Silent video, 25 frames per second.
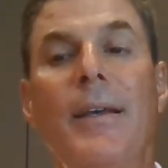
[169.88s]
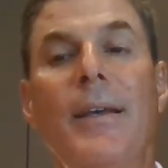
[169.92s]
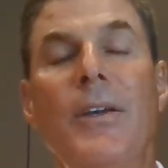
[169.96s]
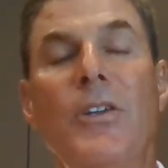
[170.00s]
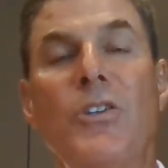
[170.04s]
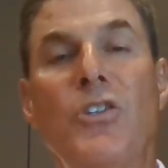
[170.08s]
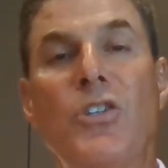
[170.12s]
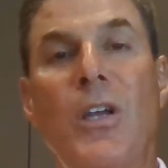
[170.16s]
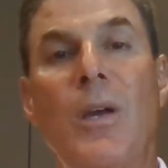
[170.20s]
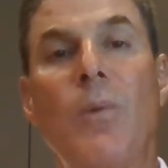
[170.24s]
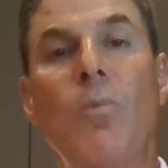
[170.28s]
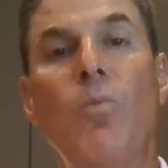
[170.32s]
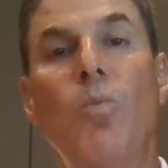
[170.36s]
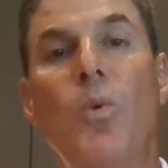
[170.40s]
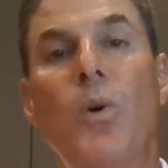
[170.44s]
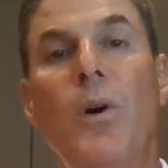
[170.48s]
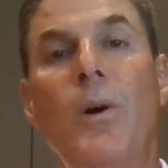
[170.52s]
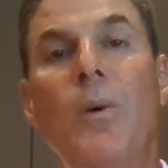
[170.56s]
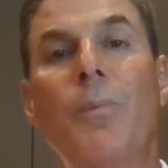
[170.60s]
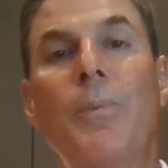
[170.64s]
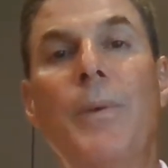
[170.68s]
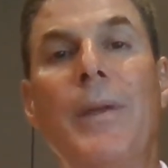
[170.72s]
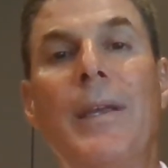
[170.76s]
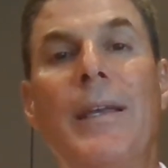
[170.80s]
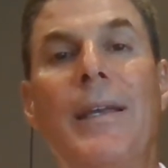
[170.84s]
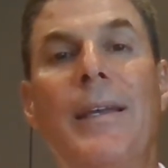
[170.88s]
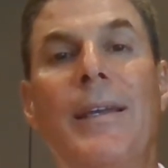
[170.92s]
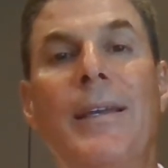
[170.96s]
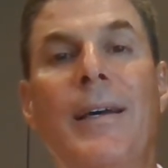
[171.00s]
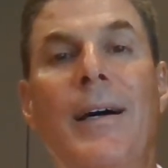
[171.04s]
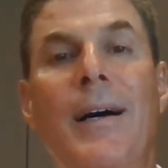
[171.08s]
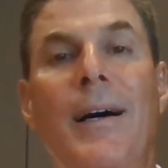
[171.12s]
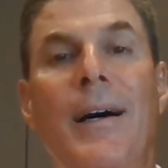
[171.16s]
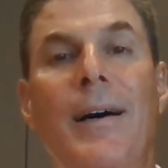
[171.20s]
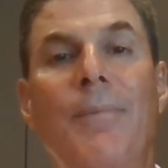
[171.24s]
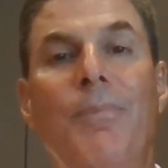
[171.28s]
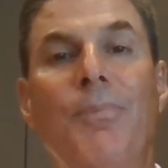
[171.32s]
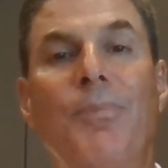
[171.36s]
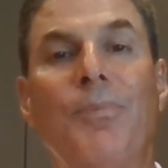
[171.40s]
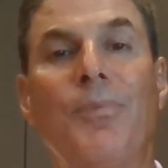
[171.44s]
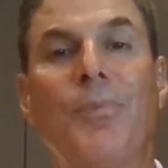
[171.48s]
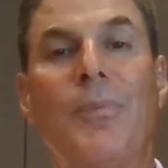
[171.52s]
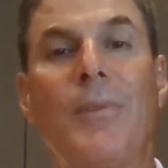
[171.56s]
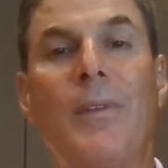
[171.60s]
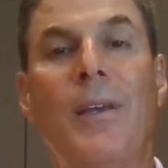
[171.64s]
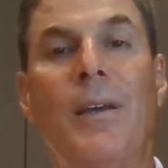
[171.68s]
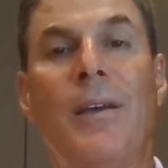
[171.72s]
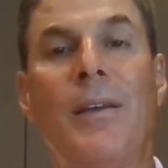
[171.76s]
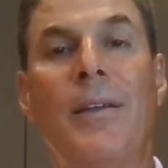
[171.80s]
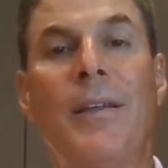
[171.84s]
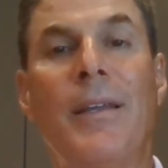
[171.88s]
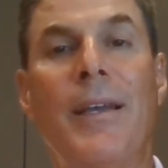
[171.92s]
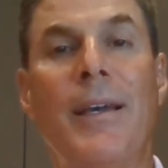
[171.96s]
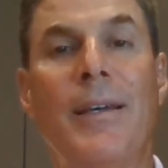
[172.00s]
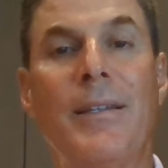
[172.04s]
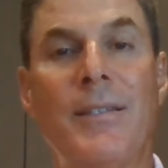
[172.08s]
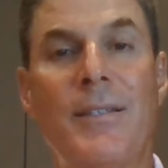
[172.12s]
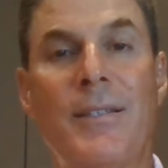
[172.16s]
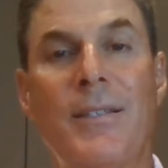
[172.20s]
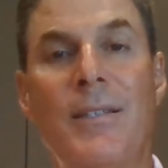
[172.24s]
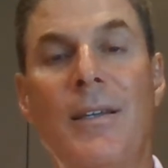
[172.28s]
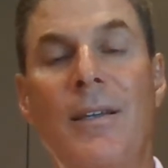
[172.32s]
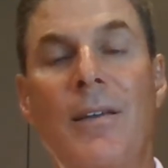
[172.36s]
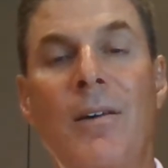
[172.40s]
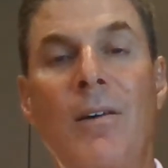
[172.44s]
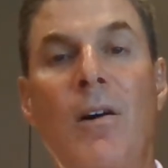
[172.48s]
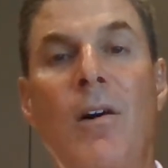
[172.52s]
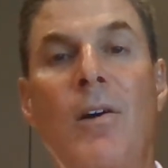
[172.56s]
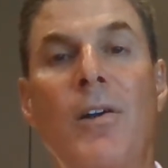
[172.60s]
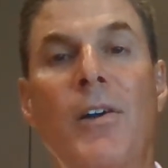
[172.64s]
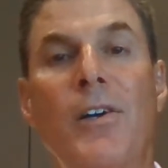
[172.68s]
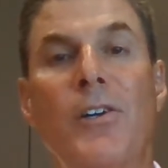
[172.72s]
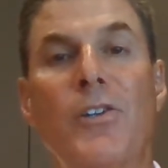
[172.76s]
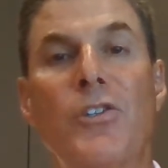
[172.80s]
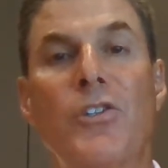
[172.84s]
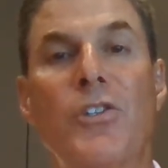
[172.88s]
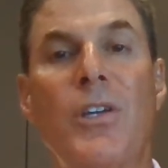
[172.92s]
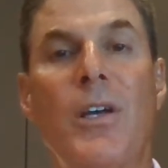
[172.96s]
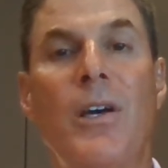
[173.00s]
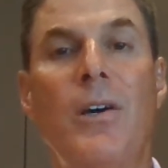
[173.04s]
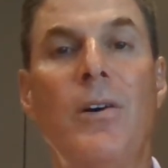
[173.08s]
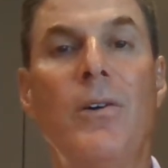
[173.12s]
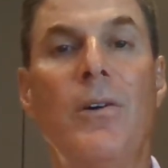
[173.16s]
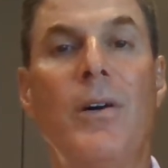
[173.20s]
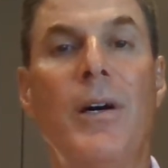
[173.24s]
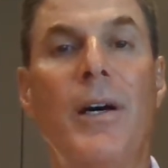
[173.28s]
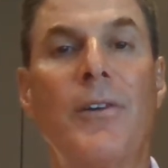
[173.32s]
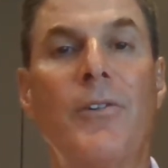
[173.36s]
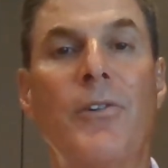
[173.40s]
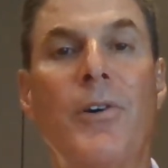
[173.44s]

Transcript: Jim will be a guest on our show.